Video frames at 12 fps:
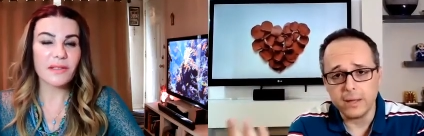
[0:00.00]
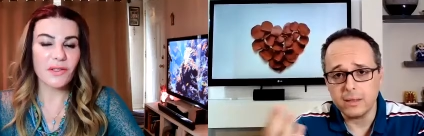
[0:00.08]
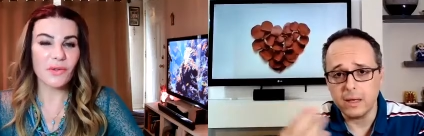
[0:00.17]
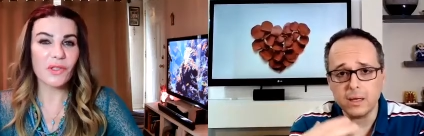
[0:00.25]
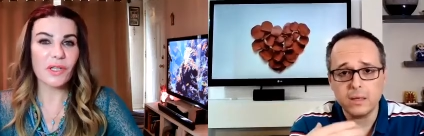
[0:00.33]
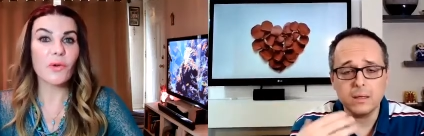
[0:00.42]

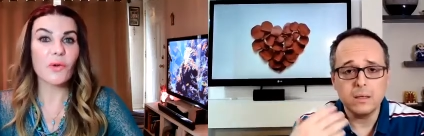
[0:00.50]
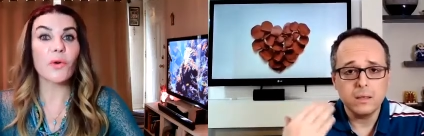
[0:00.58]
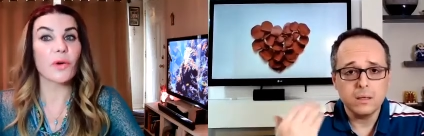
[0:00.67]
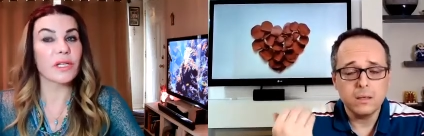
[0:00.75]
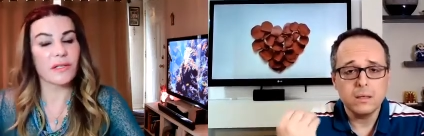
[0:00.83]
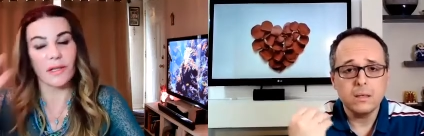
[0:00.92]
Speaker 1: usually. No,
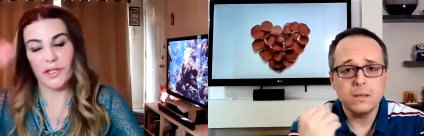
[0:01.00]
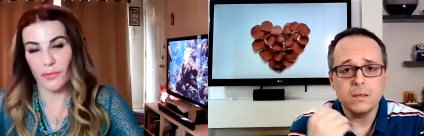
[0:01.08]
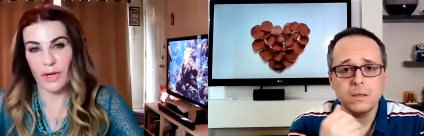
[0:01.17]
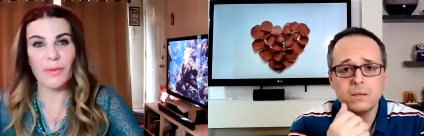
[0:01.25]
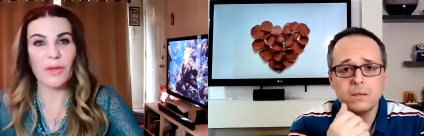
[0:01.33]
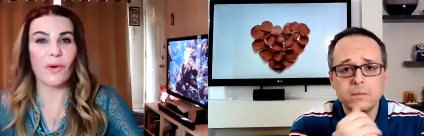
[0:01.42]
no, it starts
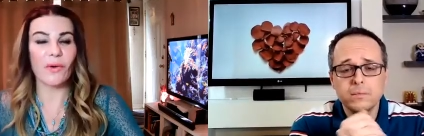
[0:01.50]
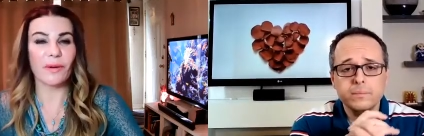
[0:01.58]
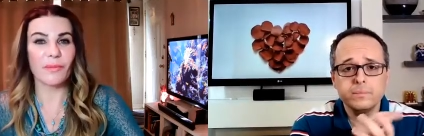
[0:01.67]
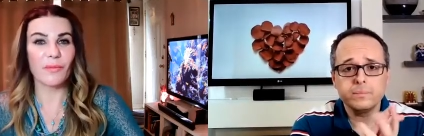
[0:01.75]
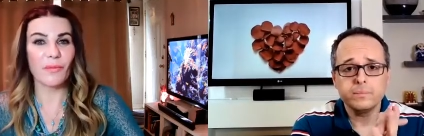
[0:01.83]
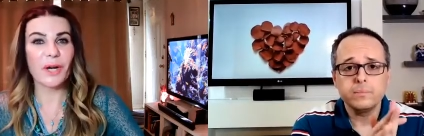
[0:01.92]
way
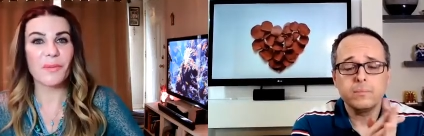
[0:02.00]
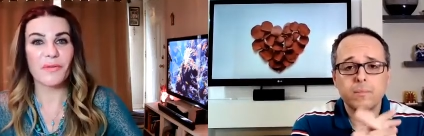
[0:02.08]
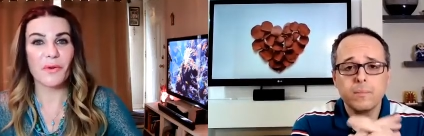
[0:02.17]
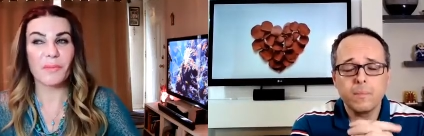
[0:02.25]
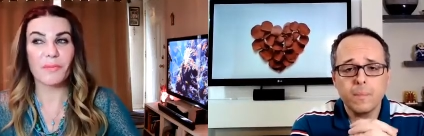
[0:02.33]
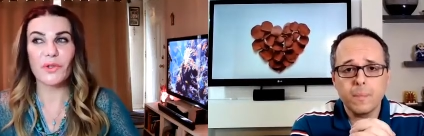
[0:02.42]
beyond, where
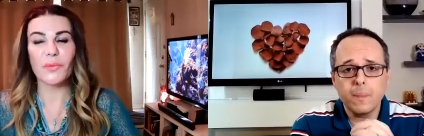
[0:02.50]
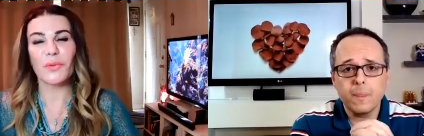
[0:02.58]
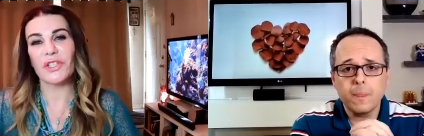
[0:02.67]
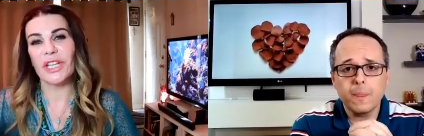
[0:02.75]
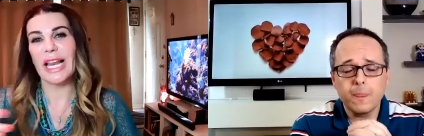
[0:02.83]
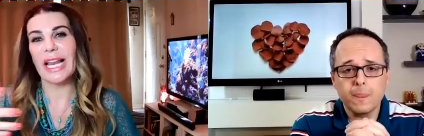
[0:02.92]
before. Your
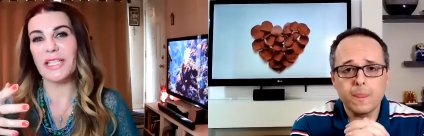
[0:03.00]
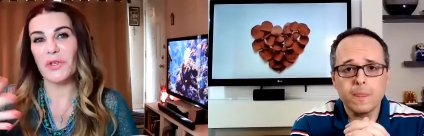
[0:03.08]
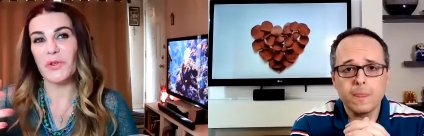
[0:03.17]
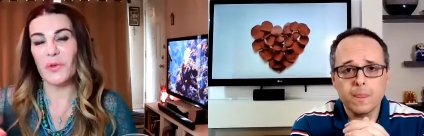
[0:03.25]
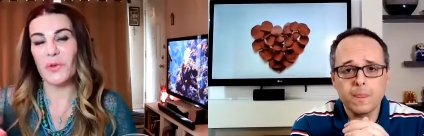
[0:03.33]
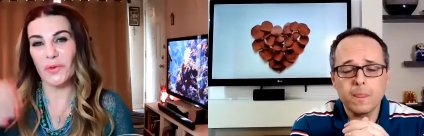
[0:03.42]
personality
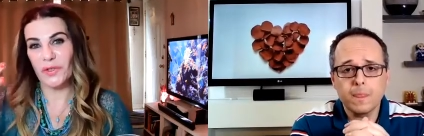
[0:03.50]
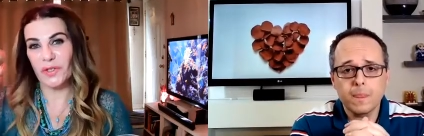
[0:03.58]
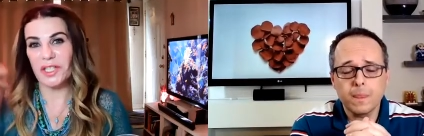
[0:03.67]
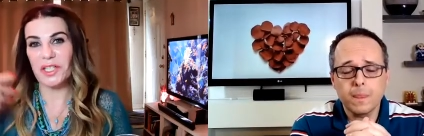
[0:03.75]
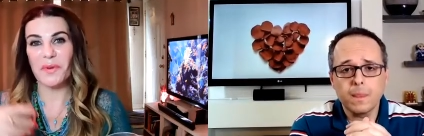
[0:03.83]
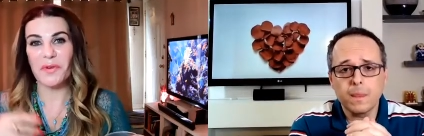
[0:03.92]
disorder
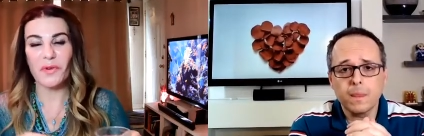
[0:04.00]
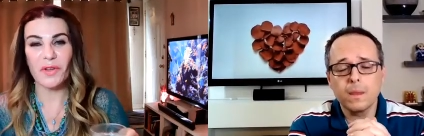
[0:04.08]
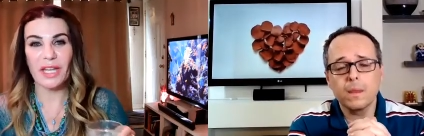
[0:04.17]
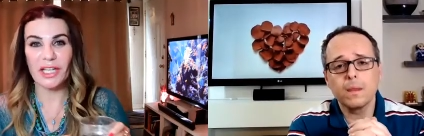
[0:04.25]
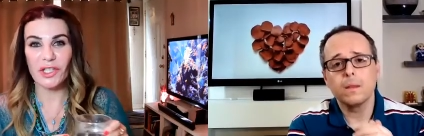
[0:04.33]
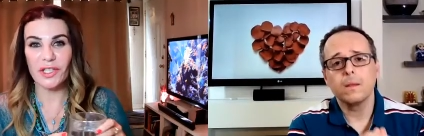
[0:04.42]
starts before
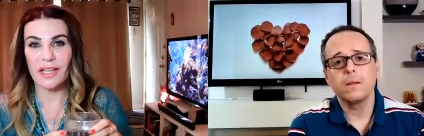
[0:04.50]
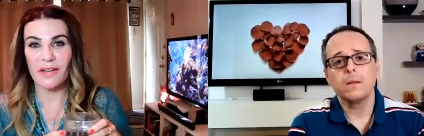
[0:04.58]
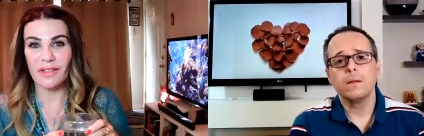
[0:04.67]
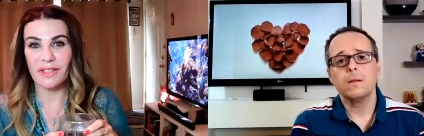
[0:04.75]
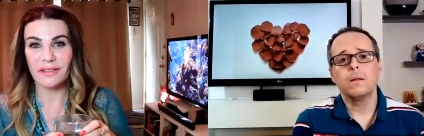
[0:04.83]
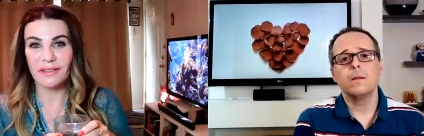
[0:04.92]
the age of
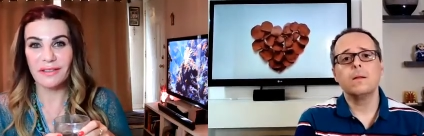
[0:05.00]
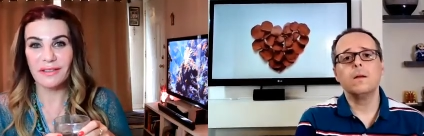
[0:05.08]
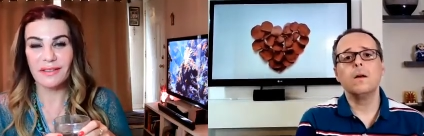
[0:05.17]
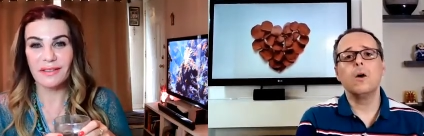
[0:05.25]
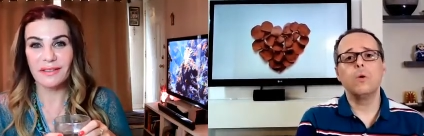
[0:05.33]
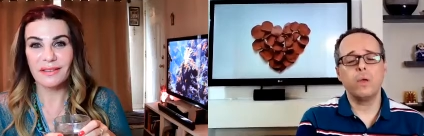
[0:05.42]
seven.
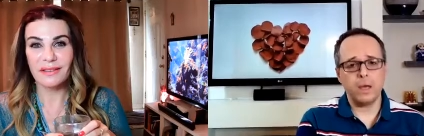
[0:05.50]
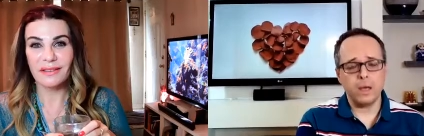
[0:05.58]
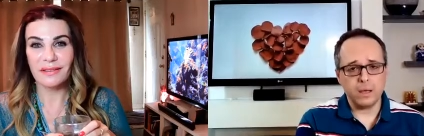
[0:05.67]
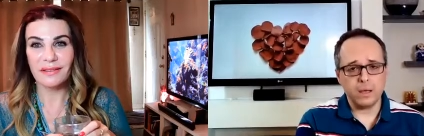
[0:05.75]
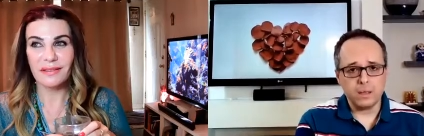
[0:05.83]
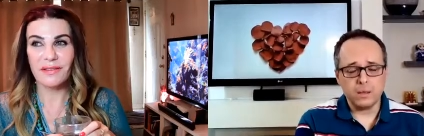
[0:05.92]

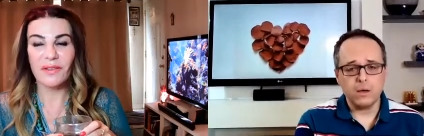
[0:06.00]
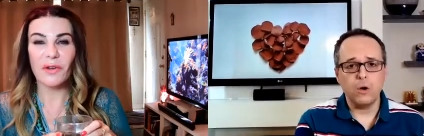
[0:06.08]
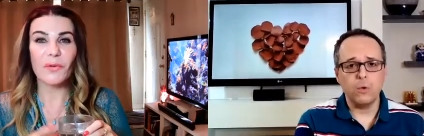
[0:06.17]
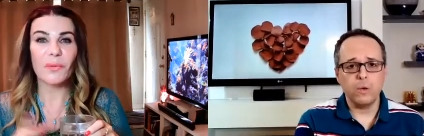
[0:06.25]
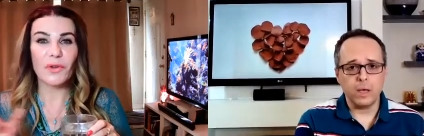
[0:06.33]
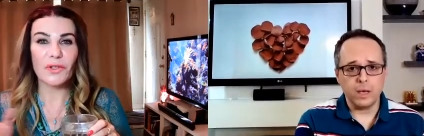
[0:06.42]
Speaker 2: Okay.
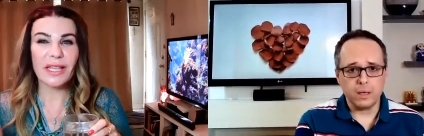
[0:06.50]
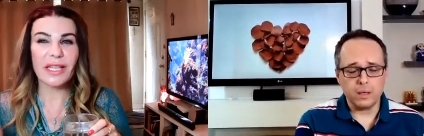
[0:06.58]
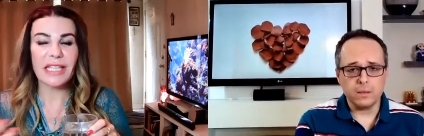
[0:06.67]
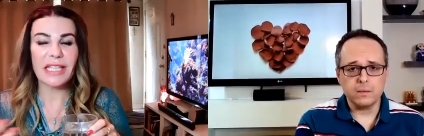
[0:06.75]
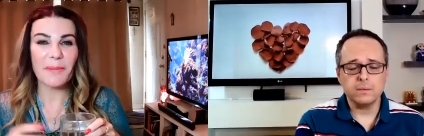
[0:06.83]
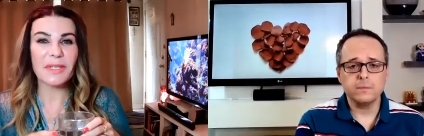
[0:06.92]
Speaker 1: So most of the
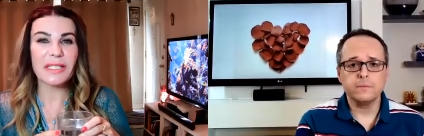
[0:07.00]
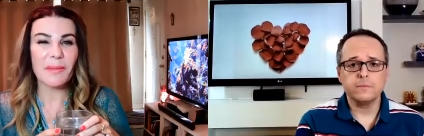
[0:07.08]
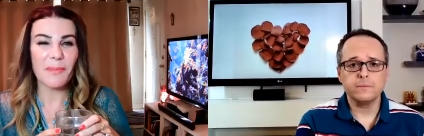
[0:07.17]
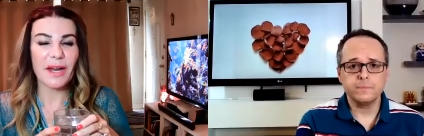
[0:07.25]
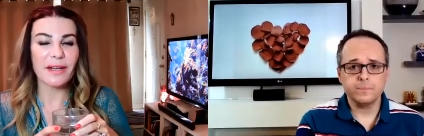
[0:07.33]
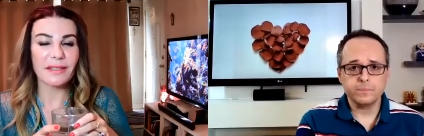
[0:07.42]
time it's the
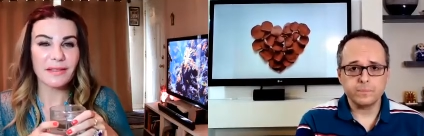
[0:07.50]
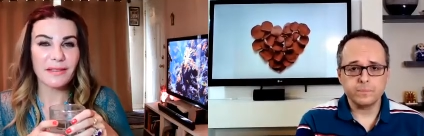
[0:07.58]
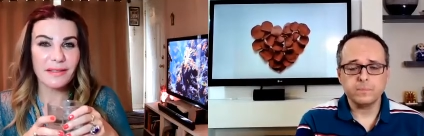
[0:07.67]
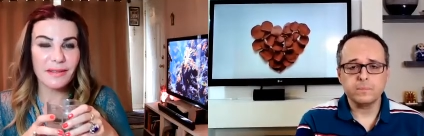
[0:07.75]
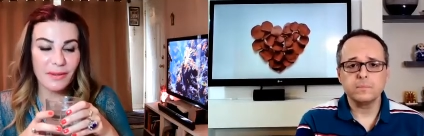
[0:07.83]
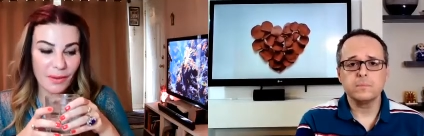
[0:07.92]

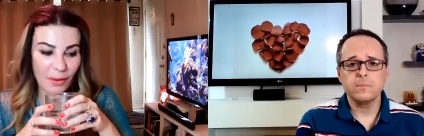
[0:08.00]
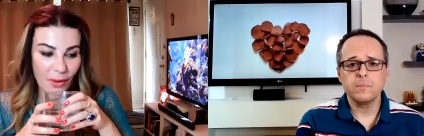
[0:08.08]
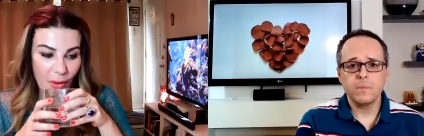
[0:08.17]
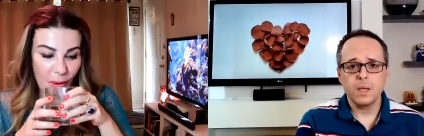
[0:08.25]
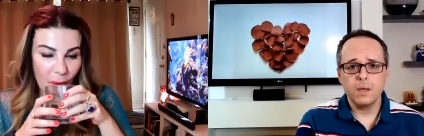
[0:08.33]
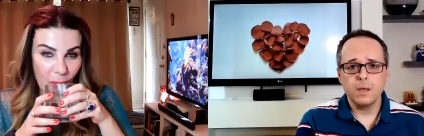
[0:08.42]
parents.
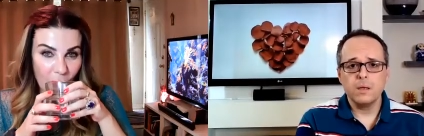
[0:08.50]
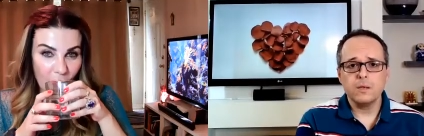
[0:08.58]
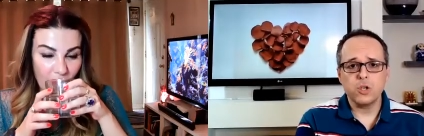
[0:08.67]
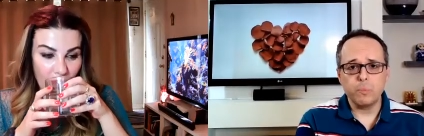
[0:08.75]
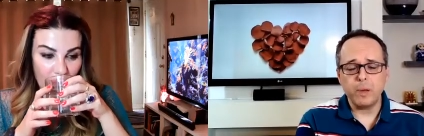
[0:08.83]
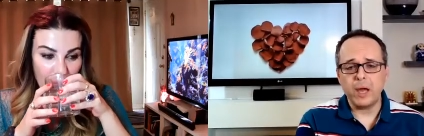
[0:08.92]

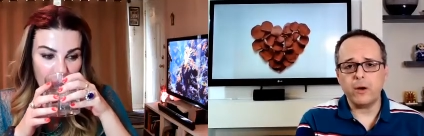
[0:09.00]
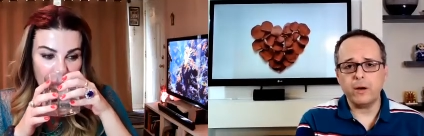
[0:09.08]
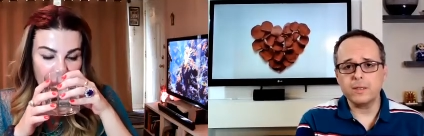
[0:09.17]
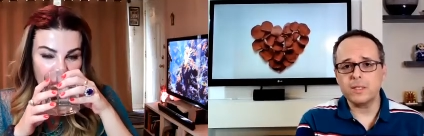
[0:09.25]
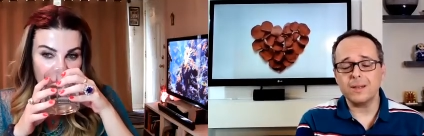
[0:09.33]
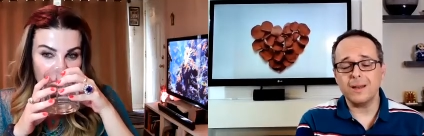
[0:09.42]
Speaker 2: So
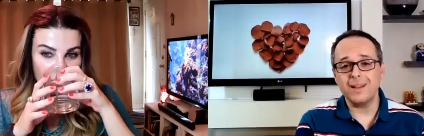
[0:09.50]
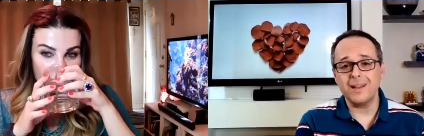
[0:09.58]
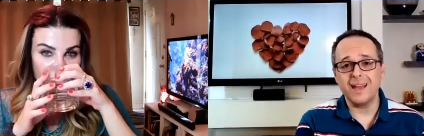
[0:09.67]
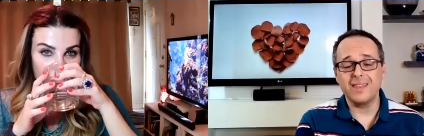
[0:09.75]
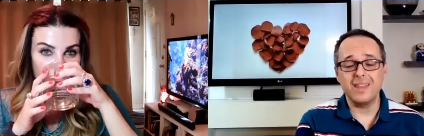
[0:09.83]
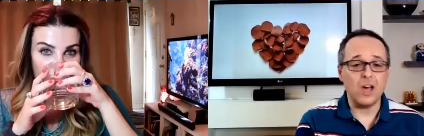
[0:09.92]
parents are
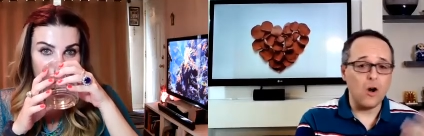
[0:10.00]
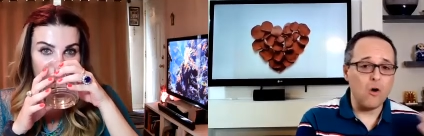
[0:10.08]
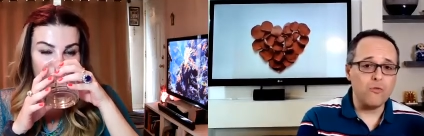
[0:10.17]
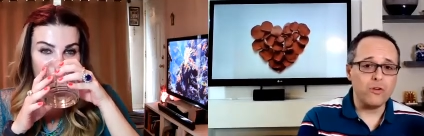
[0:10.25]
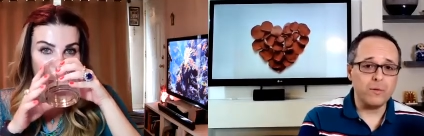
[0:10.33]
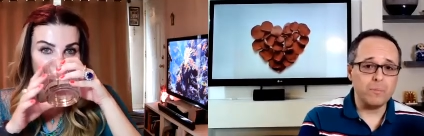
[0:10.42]
like they
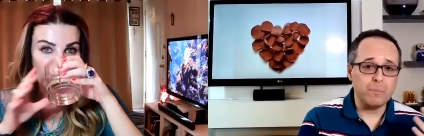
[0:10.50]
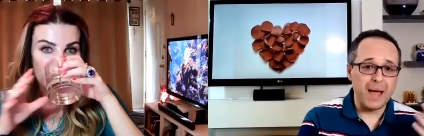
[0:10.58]
over